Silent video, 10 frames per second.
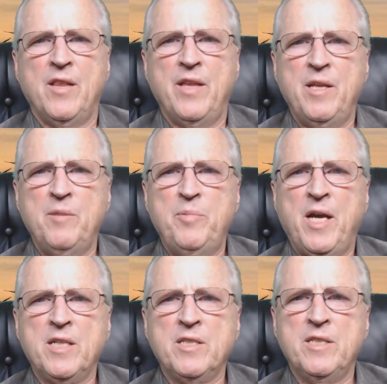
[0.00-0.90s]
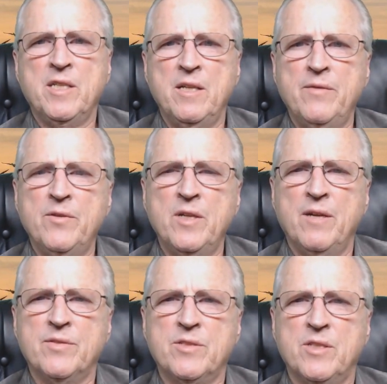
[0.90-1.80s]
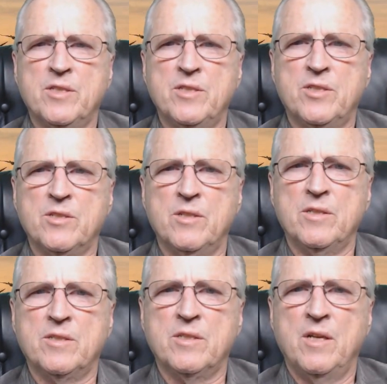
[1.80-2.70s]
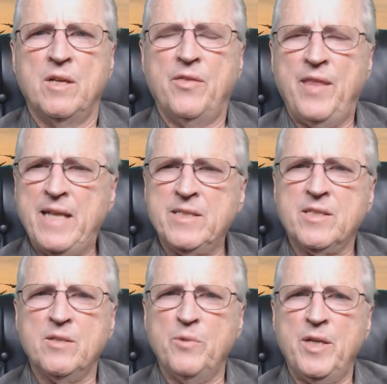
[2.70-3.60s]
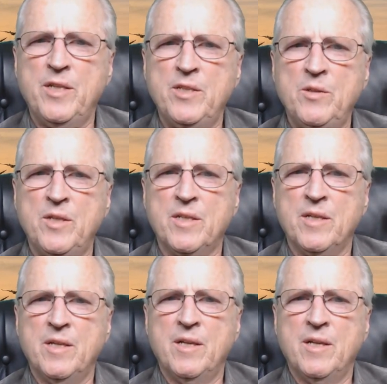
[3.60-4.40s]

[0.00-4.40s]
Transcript: that impacts the delivery of such insurance. That's the way to do it.